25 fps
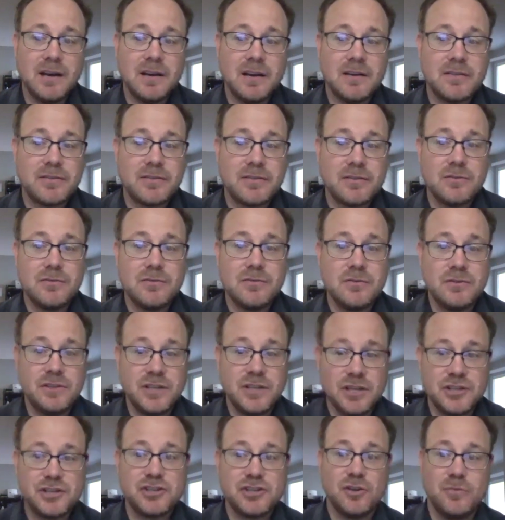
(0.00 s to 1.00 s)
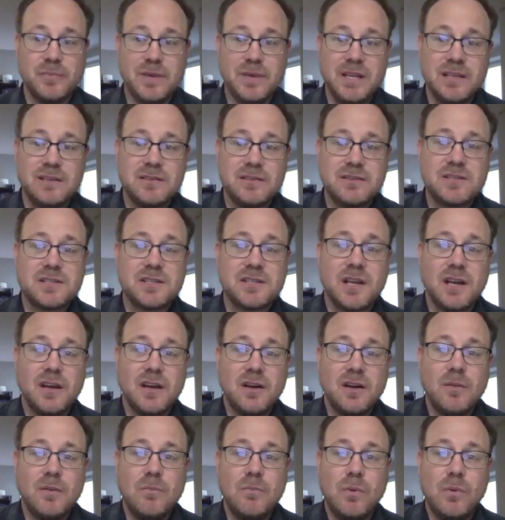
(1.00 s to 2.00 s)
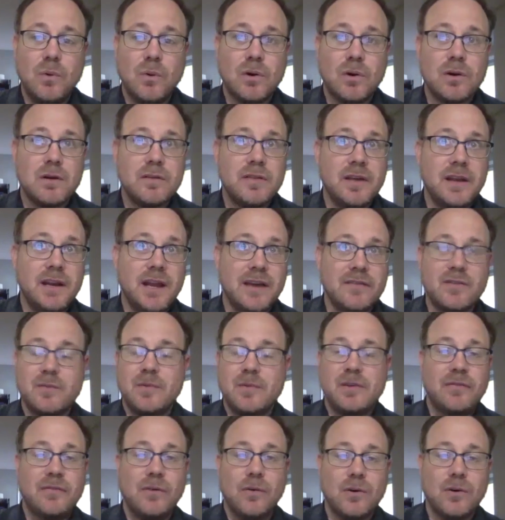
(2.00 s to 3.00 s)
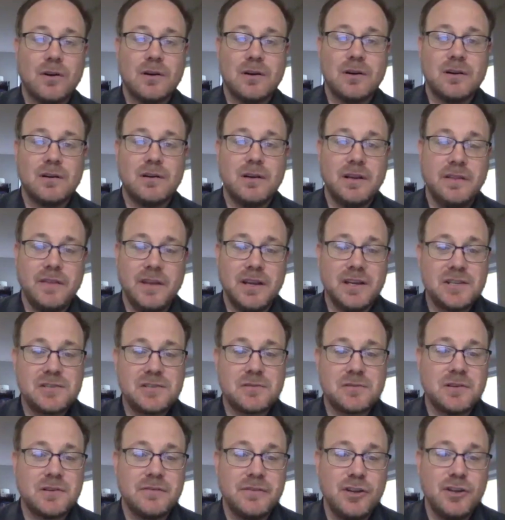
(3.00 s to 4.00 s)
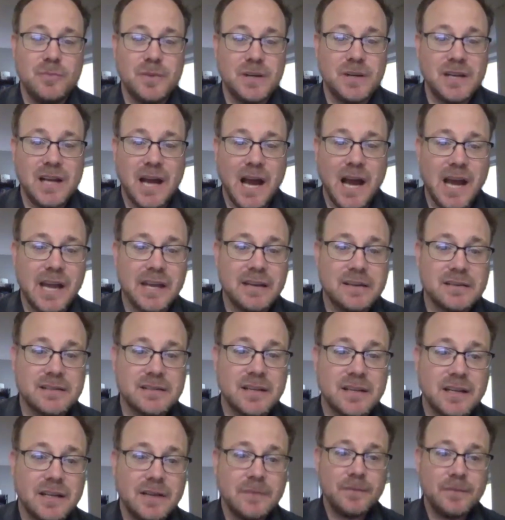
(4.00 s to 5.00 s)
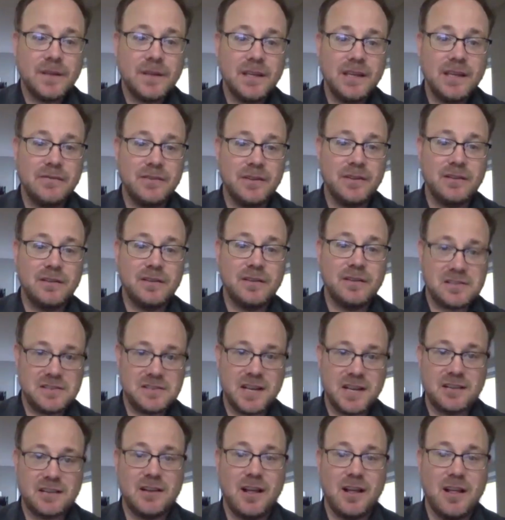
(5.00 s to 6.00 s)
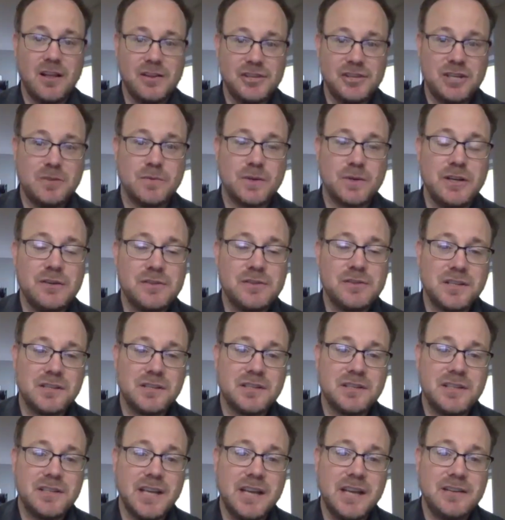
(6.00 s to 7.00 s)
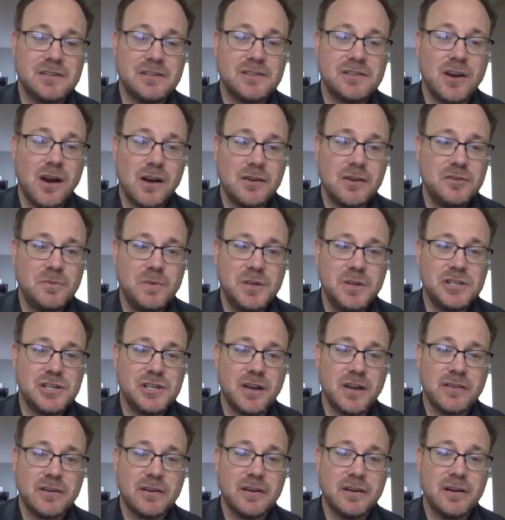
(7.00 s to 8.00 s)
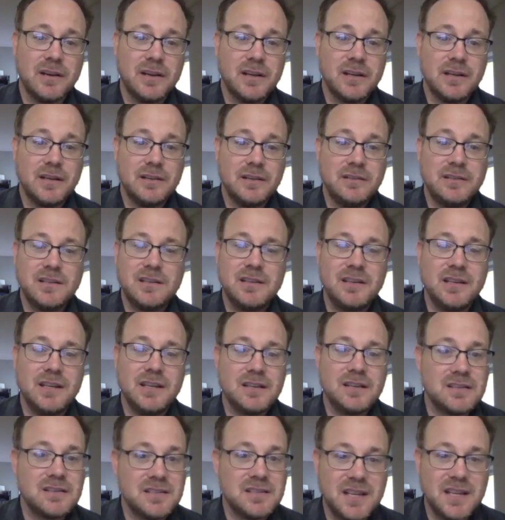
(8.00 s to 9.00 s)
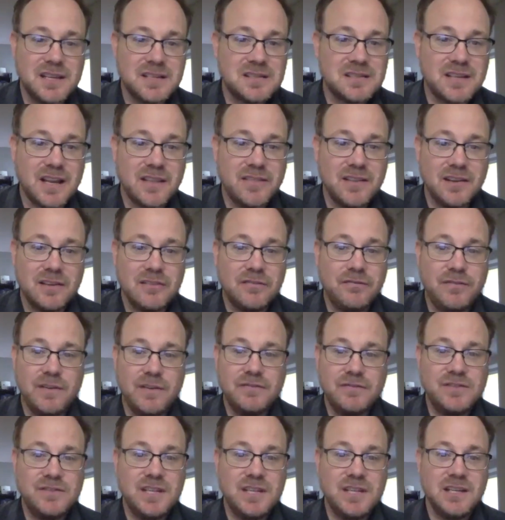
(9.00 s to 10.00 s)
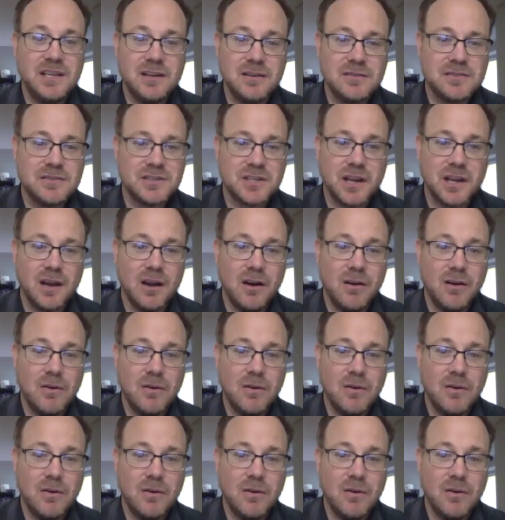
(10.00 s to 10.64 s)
through digital means, more than ever before in the history of humankind. Even this technology we're using today to talk to each other didn't exist, I think, 15 years ago.